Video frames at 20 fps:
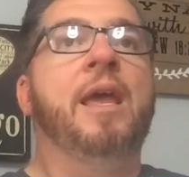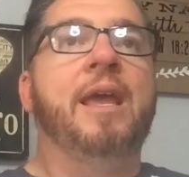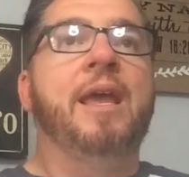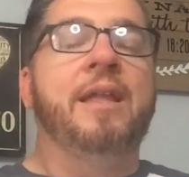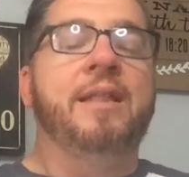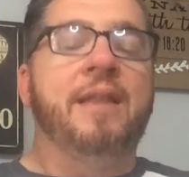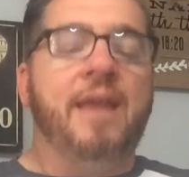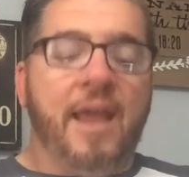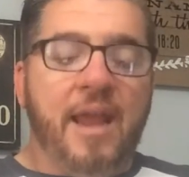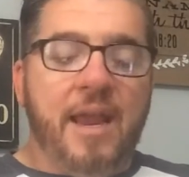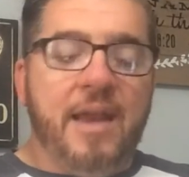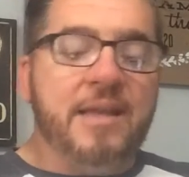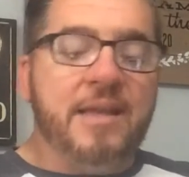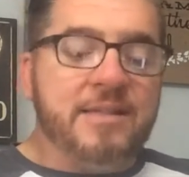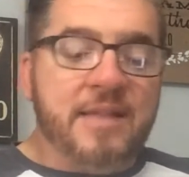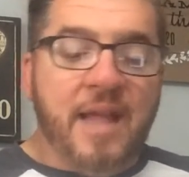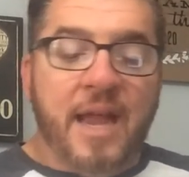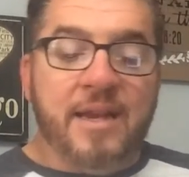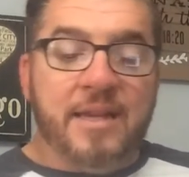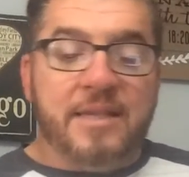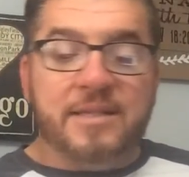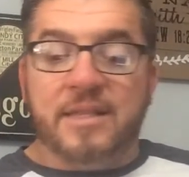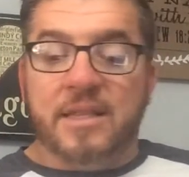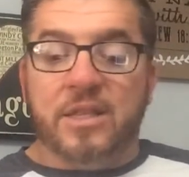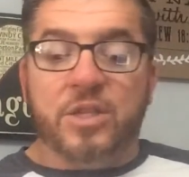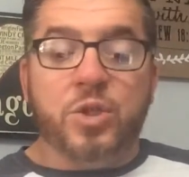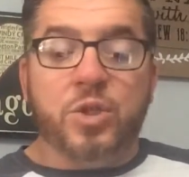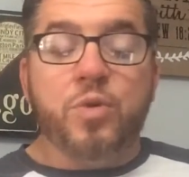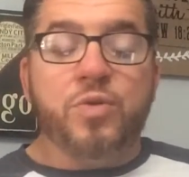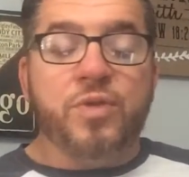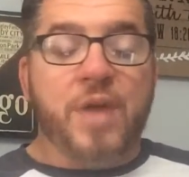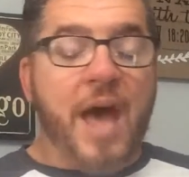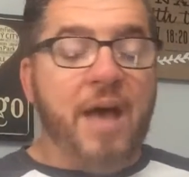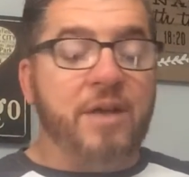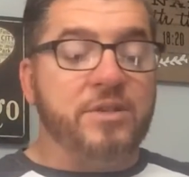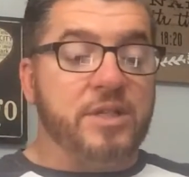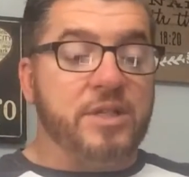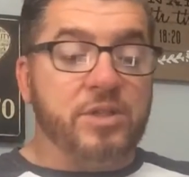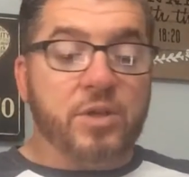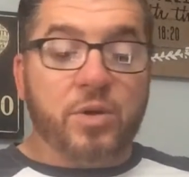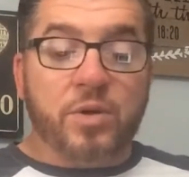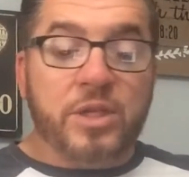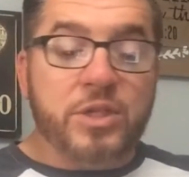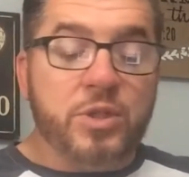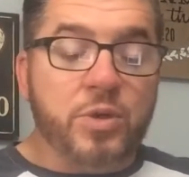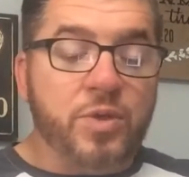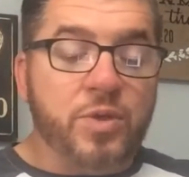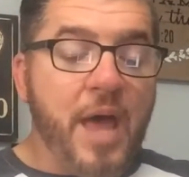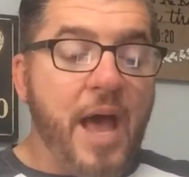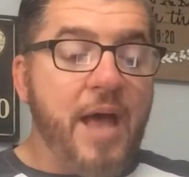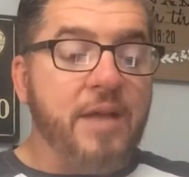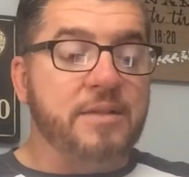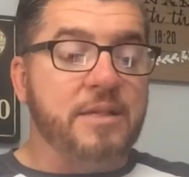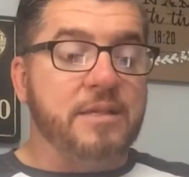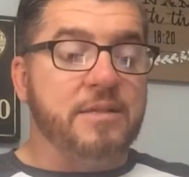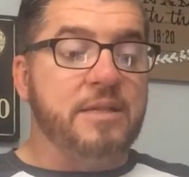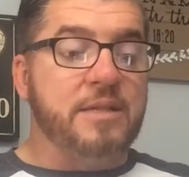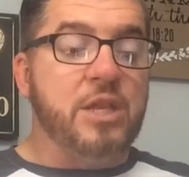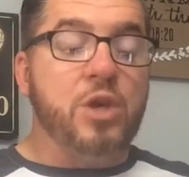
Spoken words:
in the 80s, 90s, and the 2000s, early 2000s,